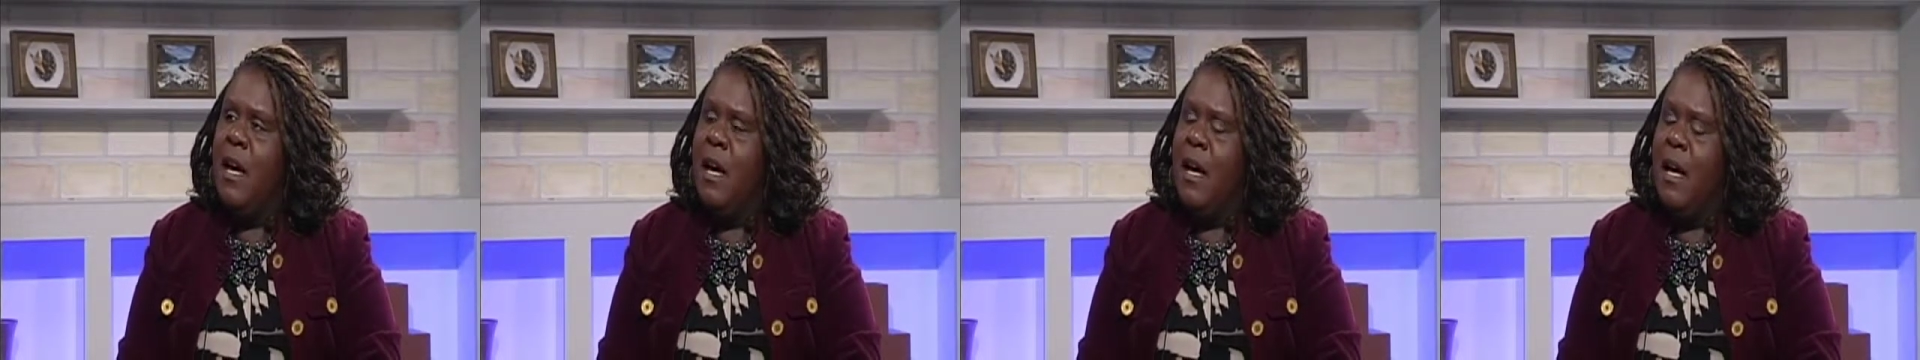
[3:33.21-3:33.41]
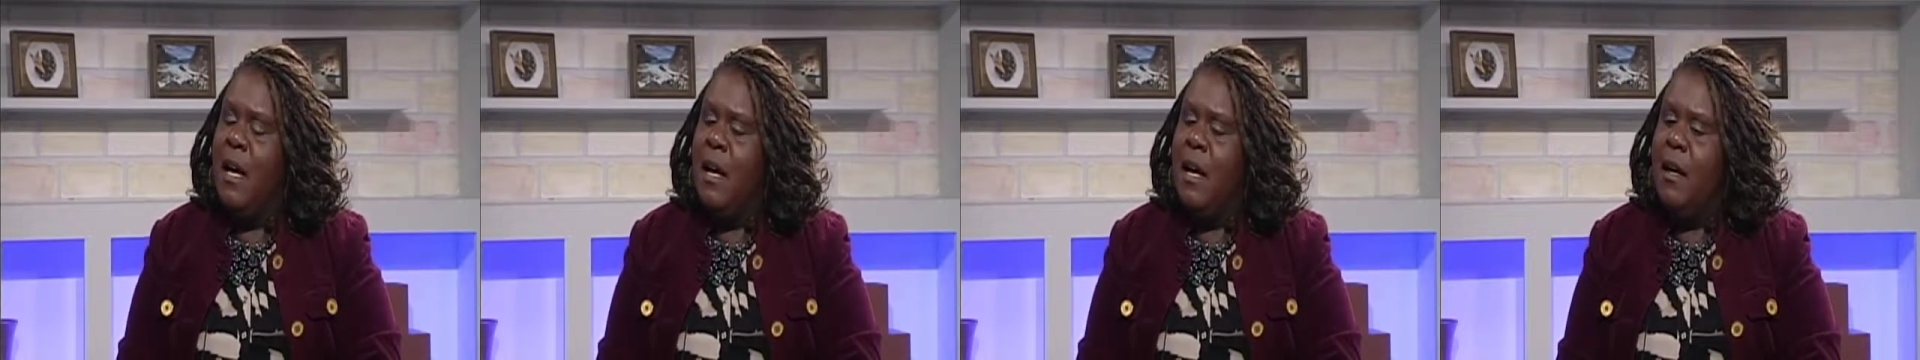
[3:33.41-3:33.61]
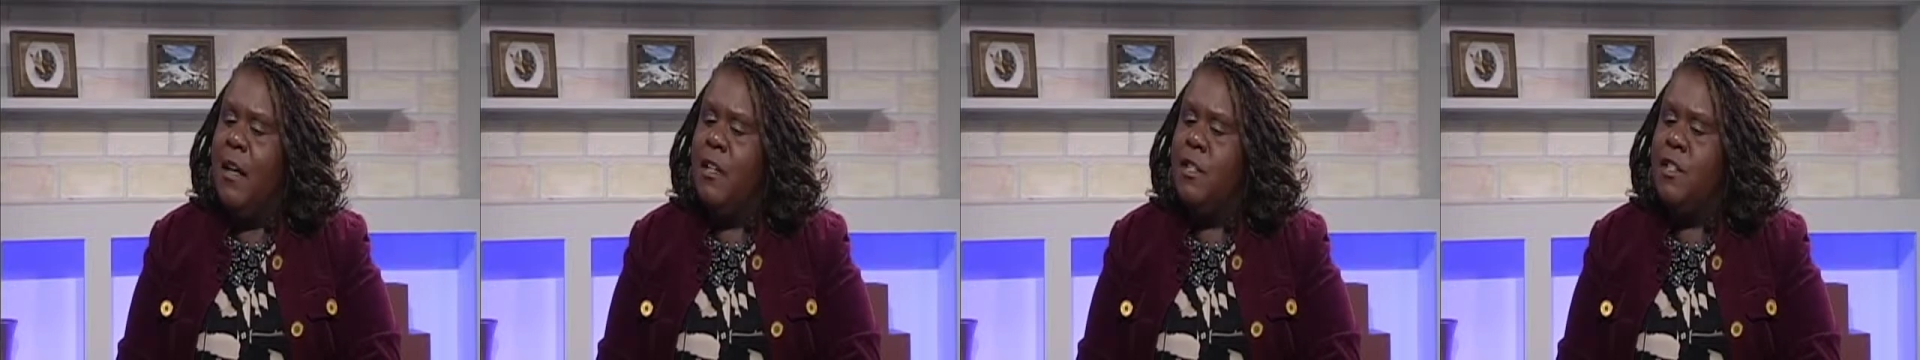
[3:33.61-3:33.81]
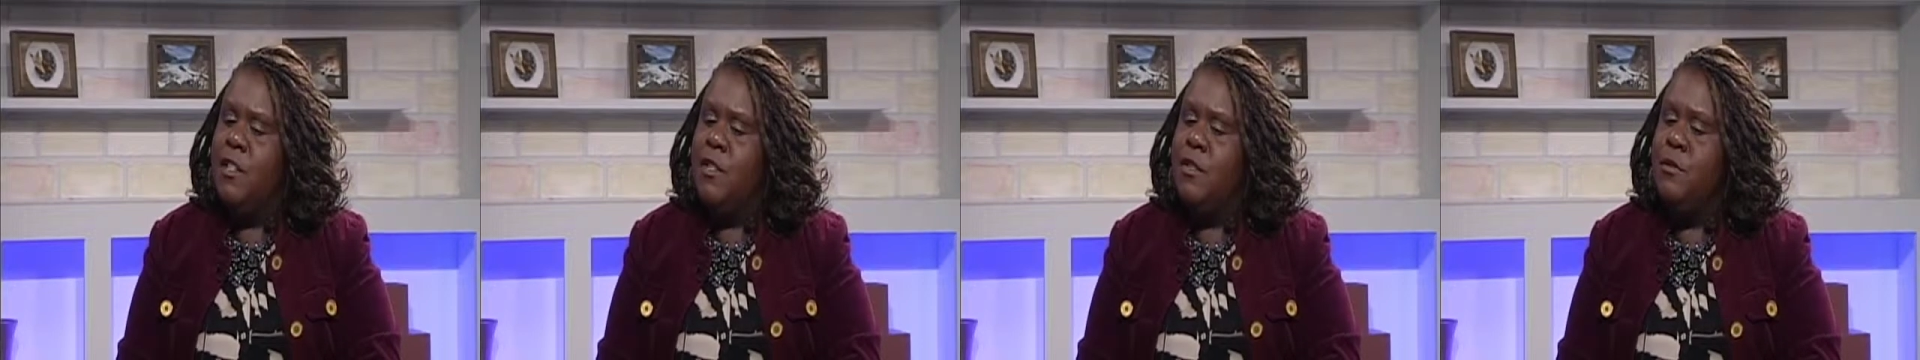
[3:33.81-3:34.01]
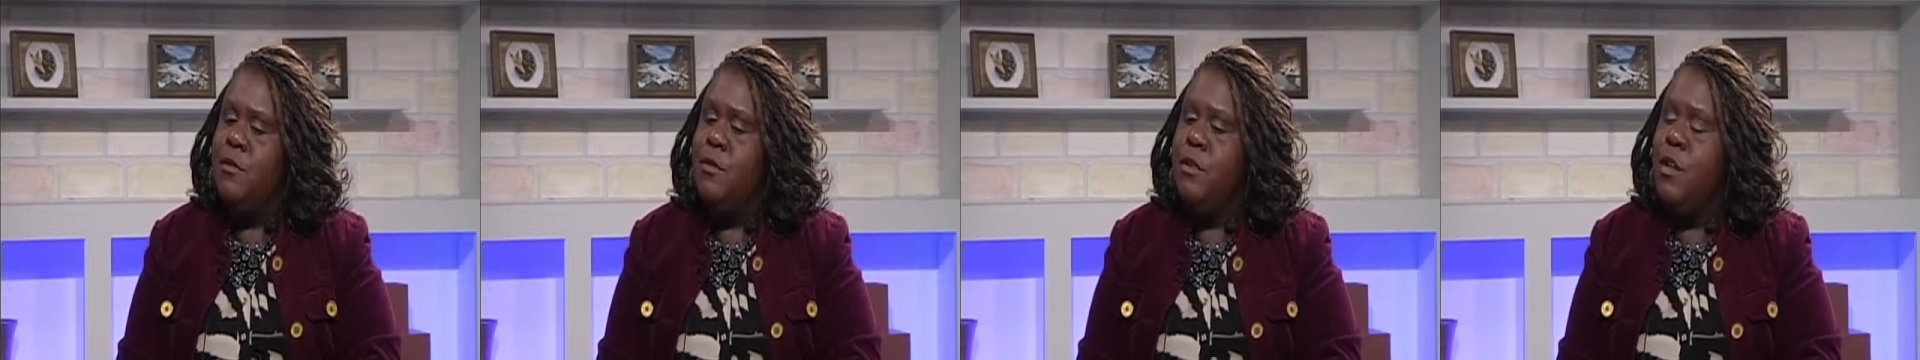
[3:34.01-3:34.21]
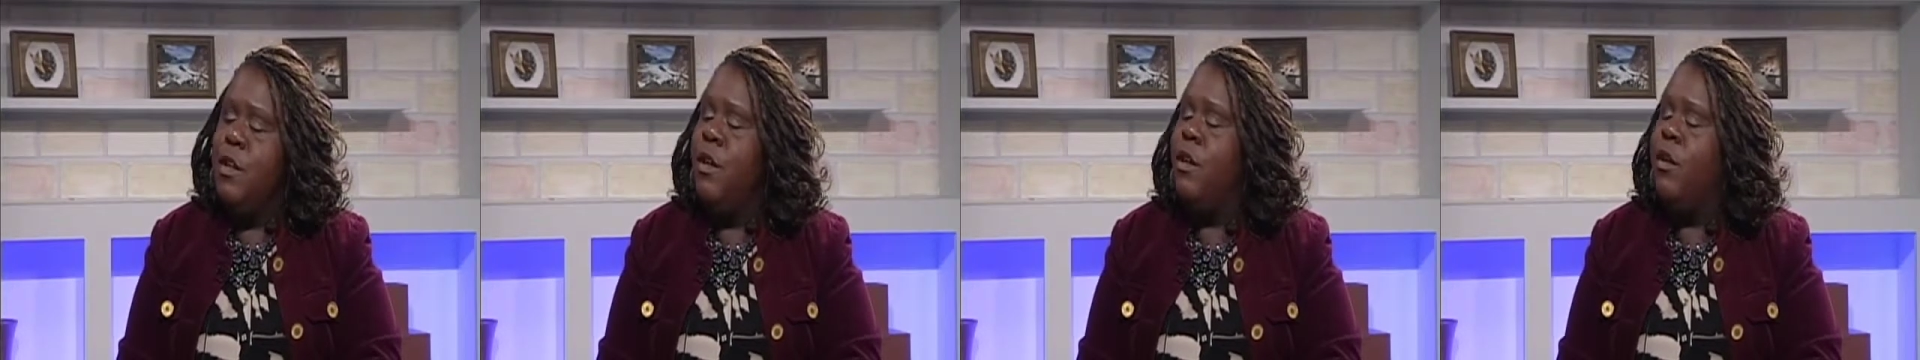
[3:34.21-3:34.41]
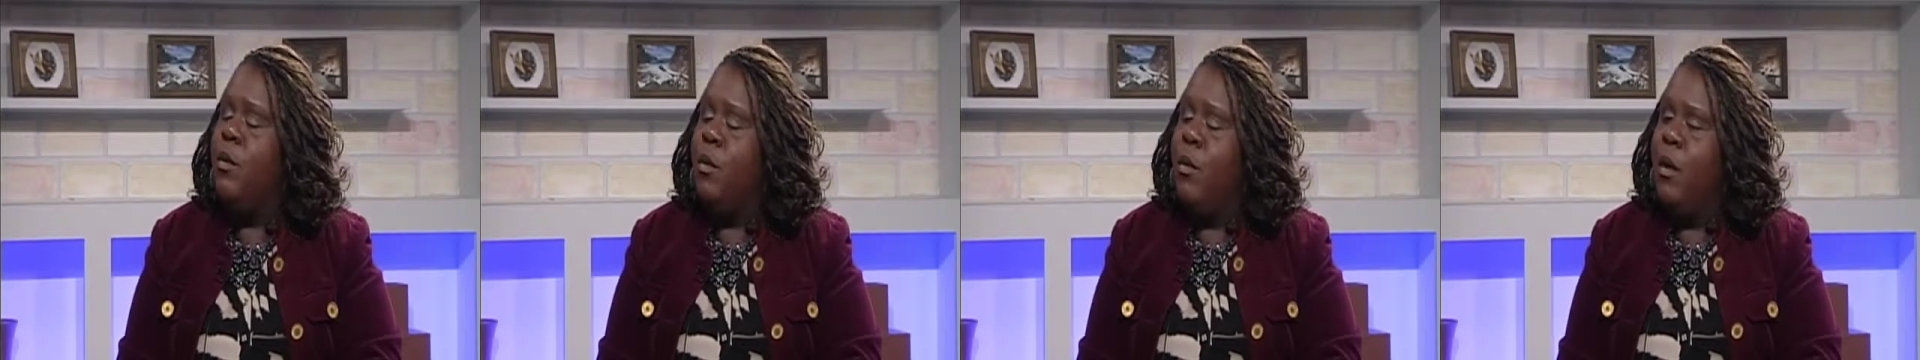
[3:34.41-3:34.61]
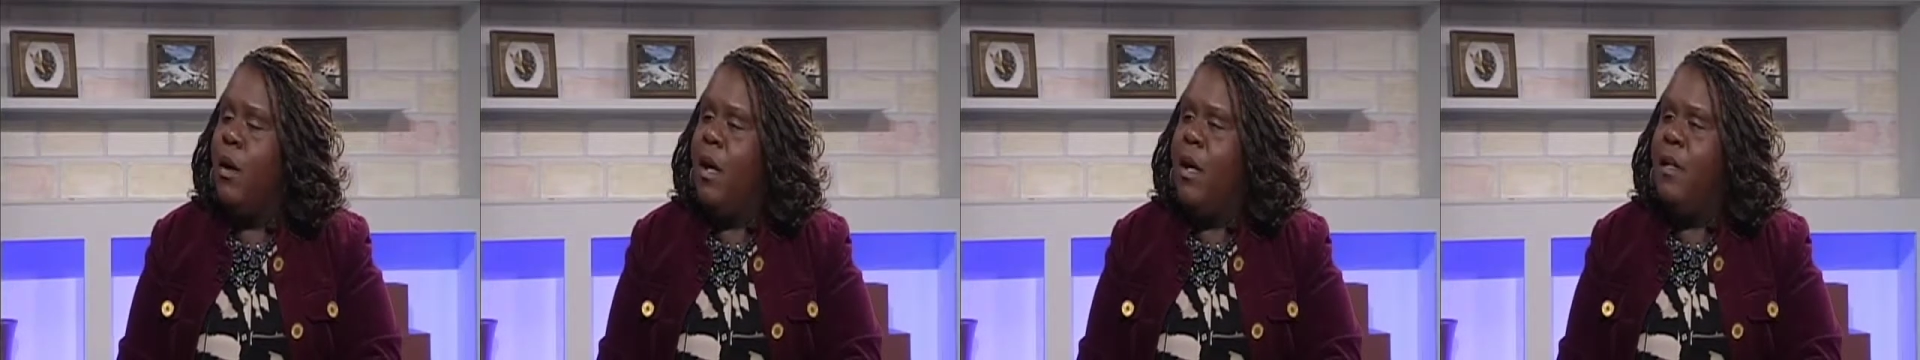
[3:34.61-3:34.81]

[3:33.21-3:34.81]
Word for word: uh, to know,